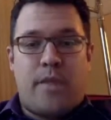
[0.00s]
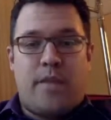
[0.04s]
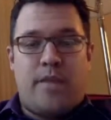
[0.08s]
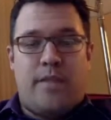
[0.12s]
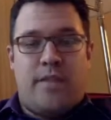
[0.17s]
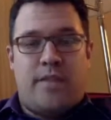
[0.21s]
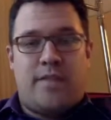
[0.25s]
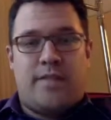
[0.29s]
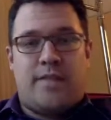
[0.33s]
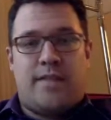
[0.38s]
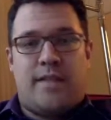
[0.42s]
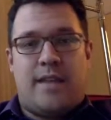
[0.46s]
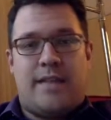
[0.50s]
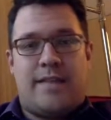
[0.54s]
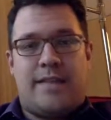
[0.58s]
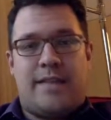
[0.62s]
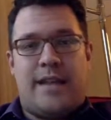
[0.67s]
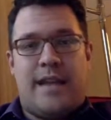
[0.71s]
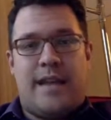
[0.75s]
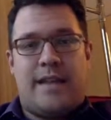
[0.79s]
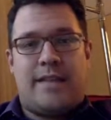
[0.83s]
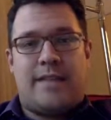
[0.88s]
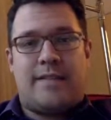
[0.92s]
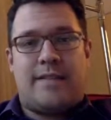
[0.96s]
this
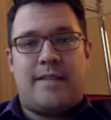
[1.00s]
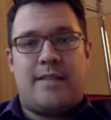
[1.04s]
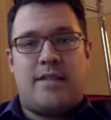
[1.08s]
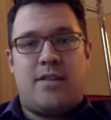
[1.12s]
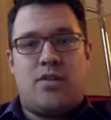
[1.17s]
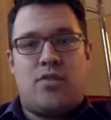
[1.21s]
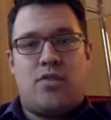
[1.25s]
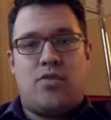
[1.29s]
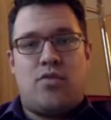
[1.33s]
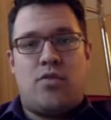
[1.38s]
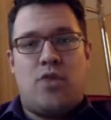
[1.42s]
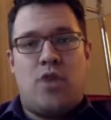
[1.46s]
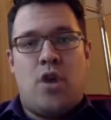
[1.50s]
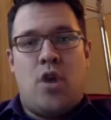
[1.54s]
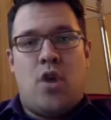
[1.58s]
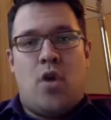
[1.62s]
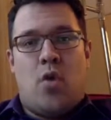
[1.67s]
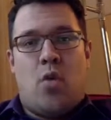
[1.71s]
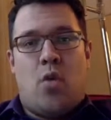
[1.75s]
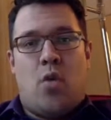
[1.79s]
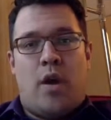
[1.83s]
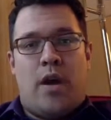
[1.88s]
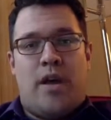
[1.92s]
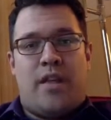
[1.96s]
lesson has to do
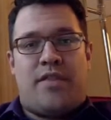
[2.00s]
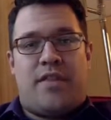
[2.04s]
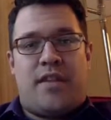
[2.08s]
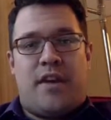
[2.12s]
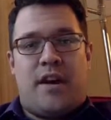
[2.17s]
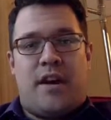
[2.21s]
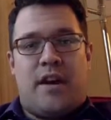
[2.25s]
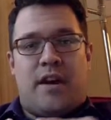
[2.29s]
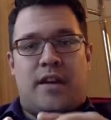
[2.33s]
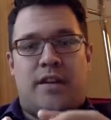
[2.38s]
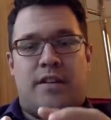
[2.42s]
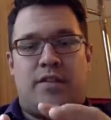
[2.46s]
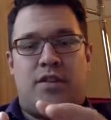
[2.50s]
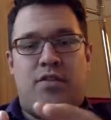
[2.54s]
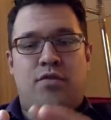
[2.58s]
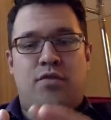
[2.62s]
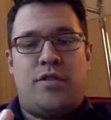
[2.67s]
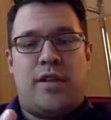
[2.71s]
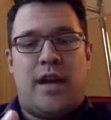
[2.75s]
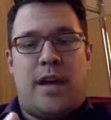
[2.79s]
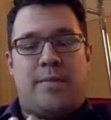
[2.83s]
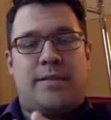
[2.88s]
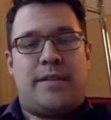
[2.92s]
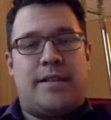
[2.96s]
with
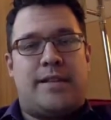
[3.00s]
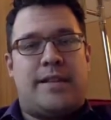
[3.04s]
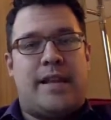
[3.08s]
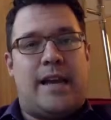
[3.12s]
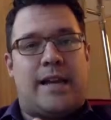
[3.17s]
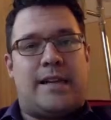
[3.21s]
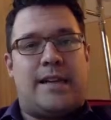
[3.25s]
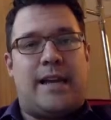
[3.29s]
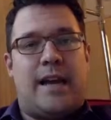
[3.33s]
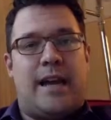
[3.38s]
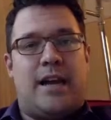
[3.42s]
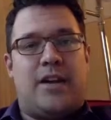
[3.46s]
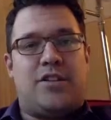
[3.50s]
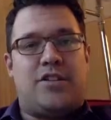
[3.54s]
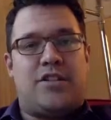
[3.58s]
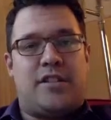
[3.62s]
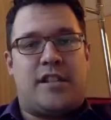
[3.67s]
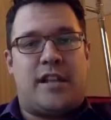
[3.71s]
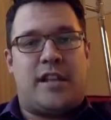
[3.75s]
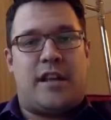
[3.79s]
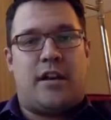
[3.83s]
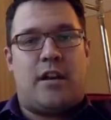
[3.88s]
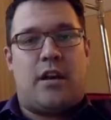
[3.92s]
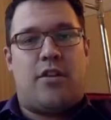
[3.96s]
two types of
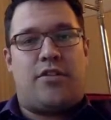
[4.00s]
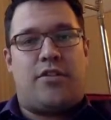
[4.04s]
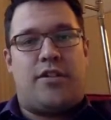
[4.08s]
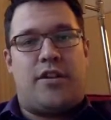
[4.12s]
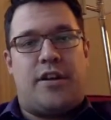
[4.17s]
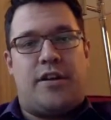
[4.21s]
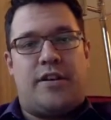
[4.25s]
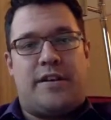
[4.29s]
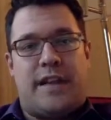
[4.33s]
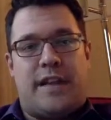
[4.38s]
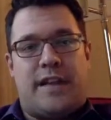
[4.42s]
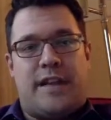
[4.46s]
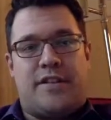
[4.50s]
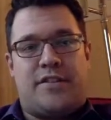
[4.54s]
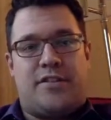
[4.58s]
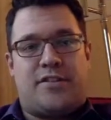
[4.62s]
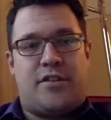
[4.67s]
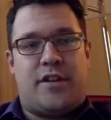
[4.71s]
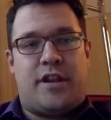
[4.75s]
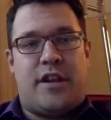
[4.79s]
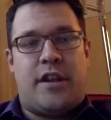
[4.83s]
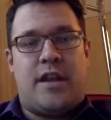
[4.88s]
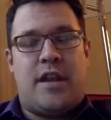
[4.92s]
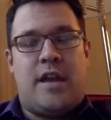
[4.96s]
technologies that are out there in
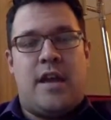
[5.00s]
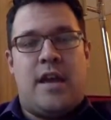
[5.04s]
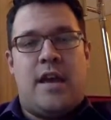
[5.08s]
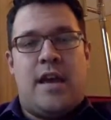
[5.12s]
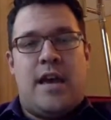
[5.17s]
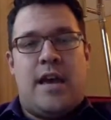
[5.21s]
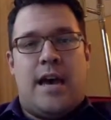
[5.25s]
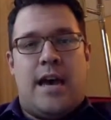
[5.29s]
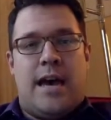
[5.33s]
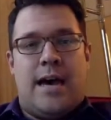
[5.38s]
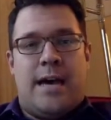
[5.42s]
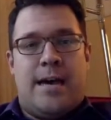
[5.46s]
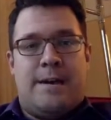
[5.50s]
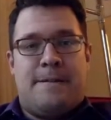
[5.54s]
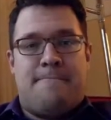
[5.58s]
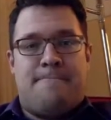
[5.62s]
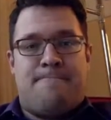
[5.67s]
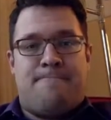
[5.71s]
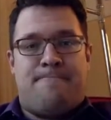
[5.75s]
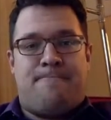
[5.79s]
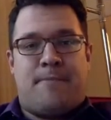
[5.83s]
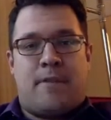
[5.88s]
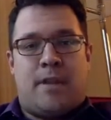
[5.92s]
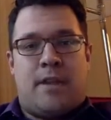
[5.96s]
dentistry.
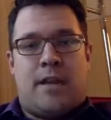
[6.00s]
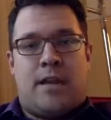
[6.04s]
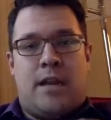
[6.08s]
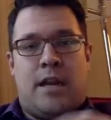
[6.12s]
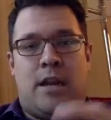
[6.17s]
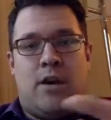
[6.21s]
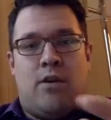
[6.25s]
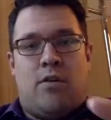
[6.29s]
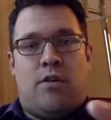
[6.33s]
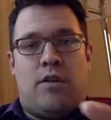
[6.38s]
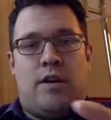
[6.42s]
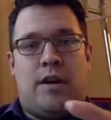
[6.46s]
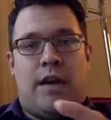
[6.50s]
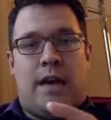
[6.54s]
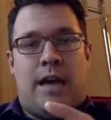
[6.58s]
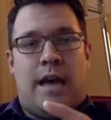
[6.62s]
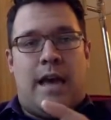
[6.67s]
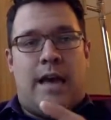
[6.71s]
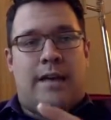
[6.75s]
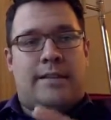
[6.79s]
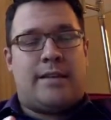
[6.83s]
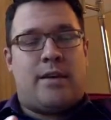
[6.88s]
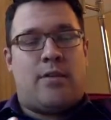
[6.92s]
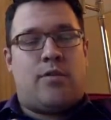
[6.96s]

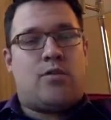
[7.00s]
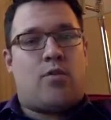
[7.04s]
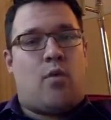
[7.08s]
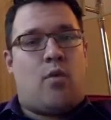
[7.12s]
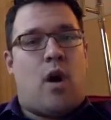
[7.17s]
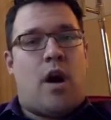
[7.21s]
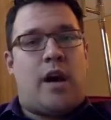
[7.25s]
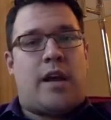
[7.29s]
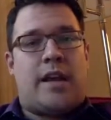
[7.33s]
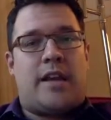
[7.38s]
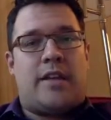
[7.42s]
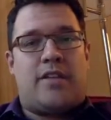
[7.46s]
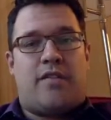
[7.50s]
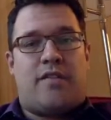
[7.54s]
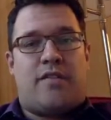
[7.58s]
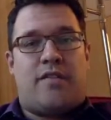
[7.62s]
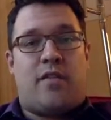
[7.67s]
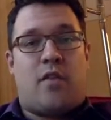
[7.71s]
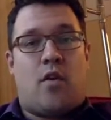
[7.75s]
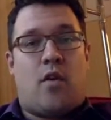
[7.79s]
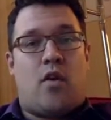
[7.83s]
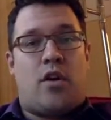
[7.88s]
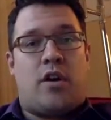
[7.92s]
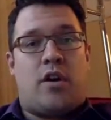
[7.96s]
As I was walking the
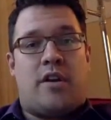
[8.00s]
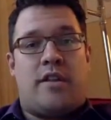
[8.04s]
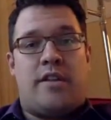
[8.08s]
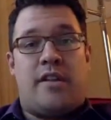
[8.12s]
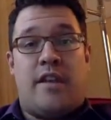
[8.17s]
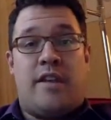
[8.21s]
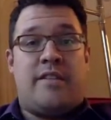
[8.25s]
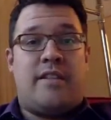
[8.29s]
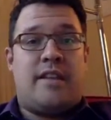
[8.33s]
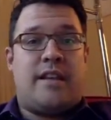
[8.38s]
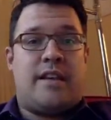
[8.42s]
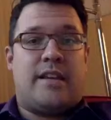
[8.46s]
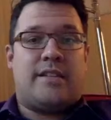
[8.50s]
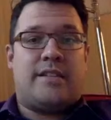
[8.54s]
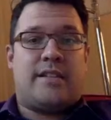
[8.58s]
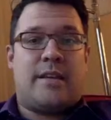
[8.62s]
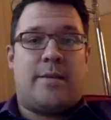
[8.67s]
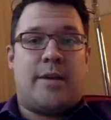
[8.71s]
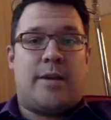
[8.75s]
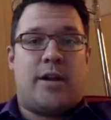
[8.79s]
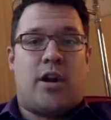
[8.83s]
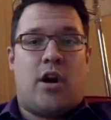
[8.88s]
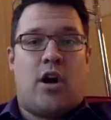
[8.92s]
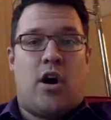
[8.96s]
floor in the
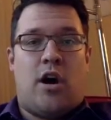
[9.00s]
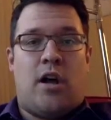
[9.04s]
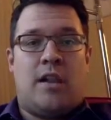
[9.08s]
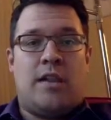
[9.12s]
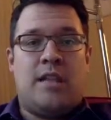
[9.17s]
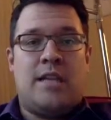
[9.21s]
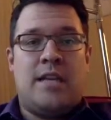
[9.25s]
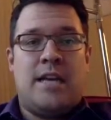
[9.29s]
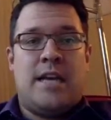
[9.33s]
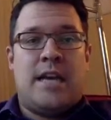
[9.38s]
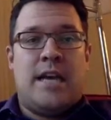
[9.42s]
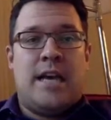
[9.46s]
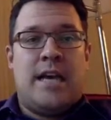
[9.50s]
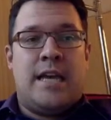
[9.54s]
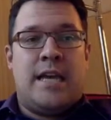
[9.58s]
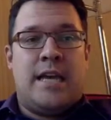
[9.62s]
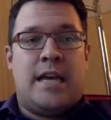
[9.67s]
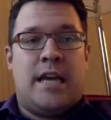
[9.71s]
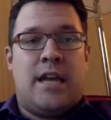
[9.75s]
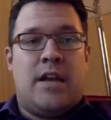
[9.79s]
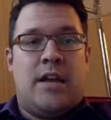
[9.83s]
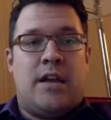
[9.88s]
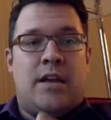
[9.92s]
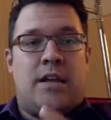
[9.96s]
exhibit hall,
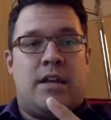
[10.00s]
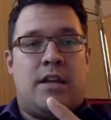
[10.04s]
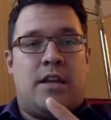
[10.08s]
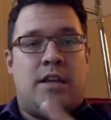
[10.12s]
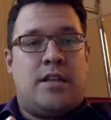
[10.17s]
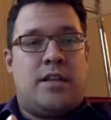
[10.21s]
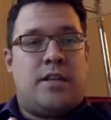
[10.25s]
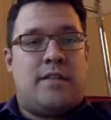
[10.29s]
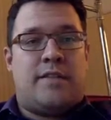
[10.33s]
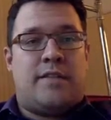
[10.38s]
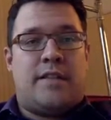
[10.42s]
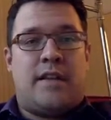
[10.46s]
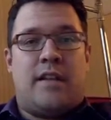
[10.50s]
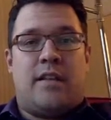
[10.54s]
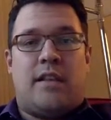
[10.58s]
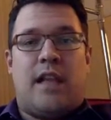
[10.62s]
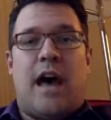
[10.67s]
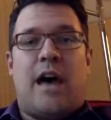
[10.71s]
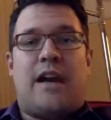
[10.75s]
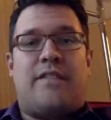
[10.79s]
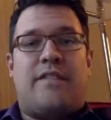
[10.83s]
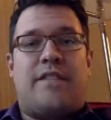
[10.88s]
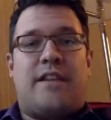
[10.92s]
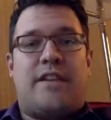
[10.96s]
you see a
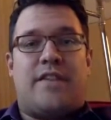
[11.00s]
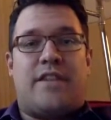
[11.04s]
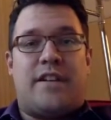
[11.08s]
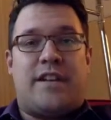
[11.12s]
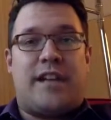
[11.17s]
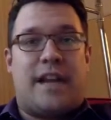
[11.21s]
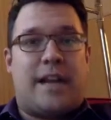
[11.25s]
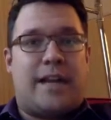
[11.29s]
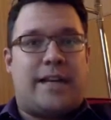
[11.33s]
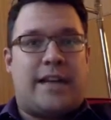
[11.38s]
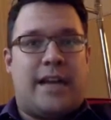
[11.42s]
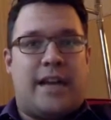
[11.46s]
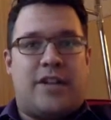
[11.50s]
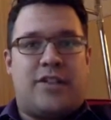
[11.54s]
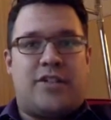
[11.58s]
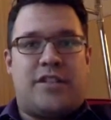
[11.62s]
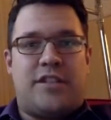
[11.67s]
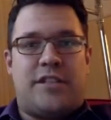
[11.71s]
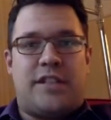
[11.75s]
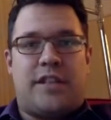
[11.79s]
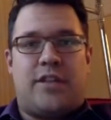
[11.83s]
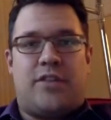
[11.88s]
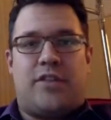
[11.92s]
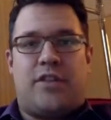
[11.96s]
lot of different
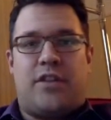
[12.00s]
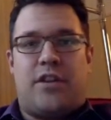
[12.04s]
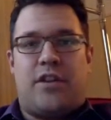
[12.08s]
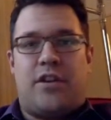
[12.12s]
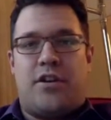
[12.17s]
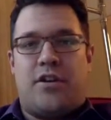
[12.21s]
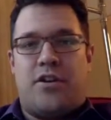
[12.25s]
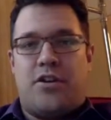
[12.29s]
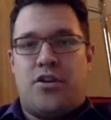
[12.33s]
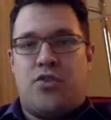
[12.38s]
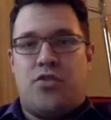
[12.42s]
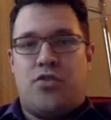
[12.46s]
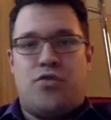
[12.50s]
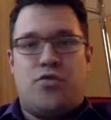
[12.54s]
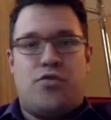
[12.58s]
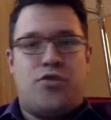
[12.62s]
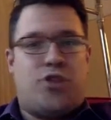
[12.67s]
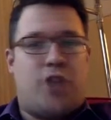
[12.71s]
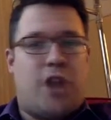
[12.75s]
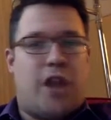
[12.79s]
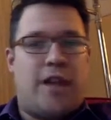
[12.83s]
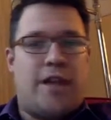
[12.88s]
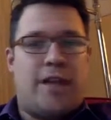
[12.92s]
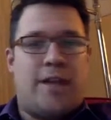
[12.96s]
technologies out there, new,
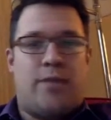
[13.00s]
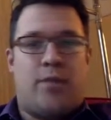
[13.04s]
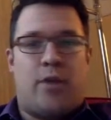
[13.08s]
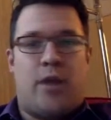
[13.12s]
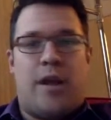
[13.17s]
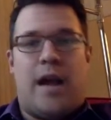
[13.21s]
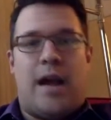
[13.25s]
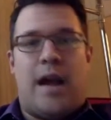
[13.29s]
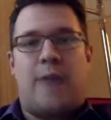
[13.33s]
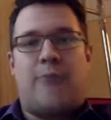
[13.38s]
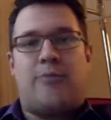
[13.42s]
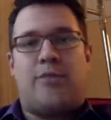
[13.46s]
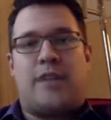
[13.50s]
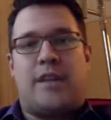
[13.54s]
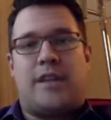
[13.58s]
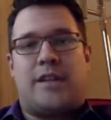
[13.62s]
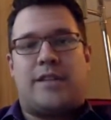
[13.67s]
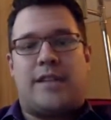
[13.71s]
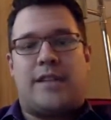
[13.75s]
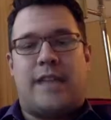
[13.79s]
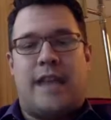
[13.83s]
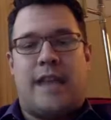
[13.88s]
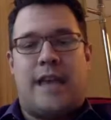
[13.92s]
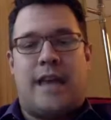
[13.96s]
shiny, bright
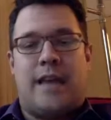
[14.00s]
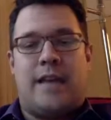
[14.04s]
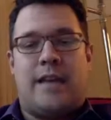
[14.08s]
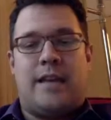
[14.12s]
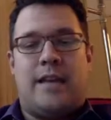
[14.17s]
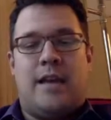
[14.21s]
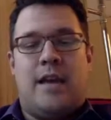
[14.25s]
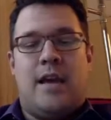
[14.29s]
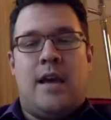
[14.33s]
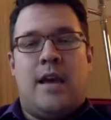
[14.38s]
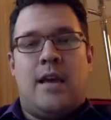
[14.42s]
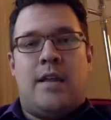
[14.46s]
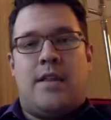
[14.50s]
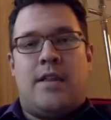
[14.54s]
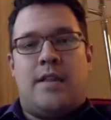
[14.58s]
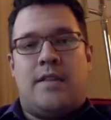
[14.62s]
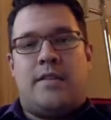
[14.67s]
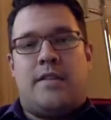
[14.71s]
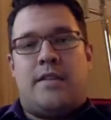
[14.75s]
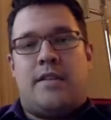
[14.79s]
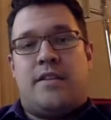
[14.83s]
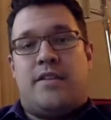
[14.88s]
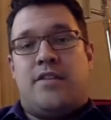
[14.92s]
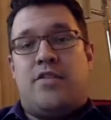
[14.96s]
objects. And
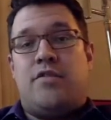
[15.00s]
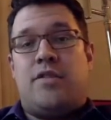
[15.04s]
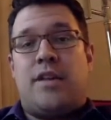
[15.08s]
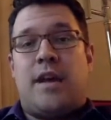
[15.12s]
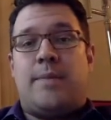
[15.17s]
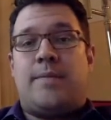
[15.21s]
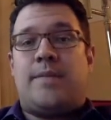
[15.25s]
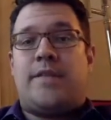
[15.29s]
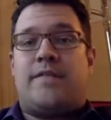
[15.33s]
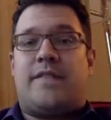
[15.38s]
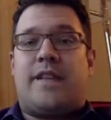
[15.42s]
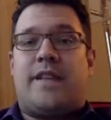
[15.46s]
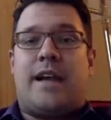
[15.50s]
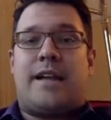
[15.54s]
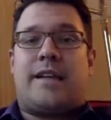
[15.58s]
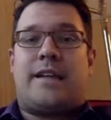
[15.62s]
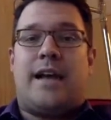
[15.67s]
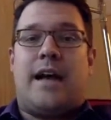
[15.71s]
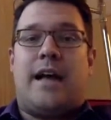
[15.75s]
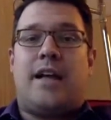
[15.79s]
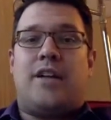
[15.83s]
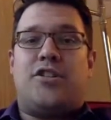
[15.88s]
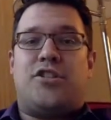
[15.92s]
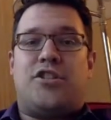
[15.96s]
the two types of
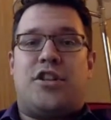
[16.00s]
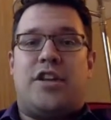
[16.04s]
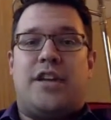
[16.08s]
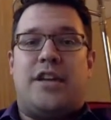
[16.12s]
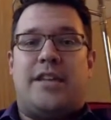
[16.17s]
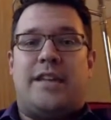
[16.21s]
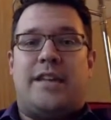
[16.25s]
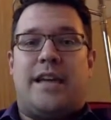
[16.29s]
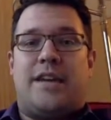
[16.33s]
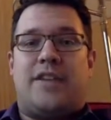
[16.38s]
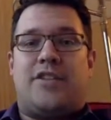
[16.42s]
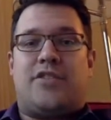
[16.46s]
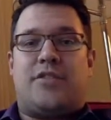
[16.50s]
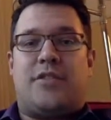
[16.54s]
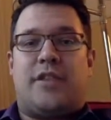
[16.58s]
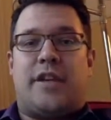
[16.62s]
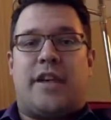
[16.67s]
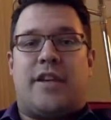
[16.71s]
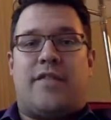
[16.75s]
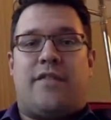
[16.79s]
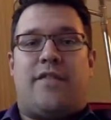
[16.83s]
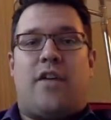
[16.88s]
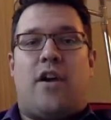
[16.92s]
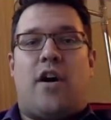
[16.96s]
technology in dentistry
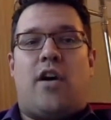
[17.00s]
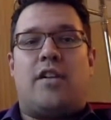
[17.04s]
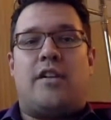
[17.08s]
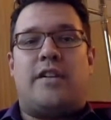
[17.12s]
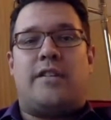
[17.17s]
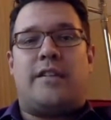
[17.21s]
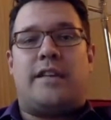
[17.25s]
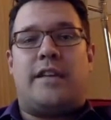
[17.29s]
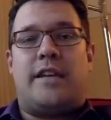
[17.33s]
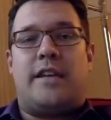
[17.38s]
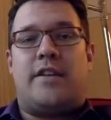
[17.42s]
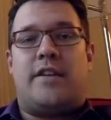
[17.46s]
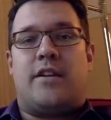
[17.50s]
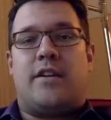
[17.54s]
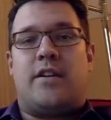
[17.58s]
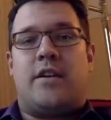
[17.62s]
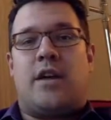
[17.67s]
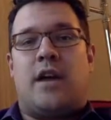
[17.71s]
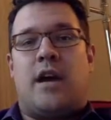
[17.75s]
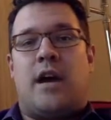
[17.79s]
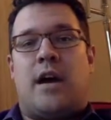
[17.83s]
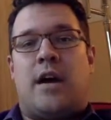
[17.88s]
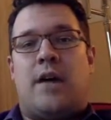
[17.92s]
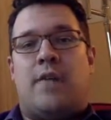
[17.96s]
can fall into
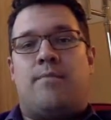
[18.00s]
either